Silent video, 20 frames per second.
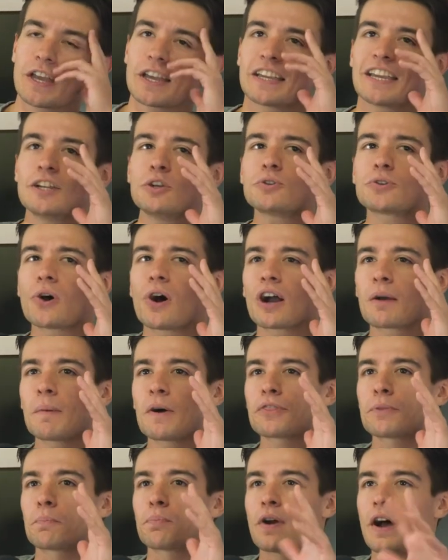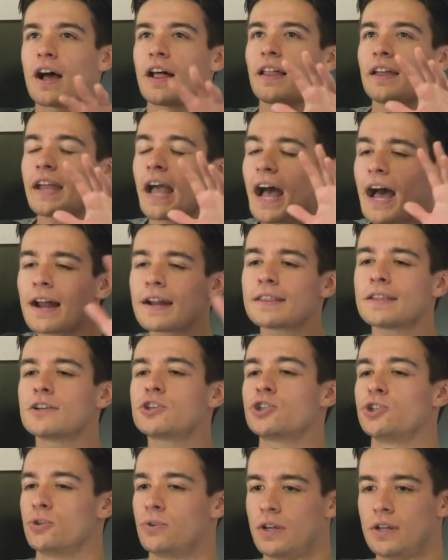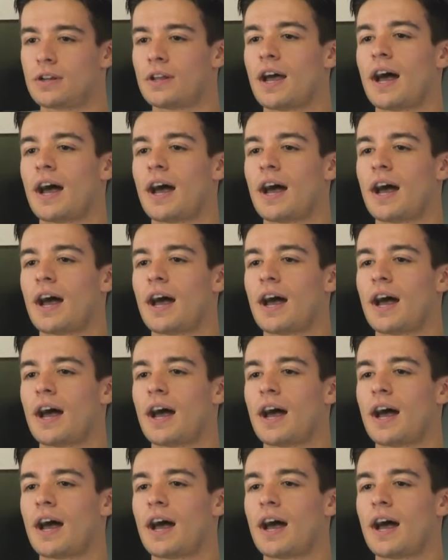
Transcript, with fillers: can you talk about the prop? Like, how did they shoot it?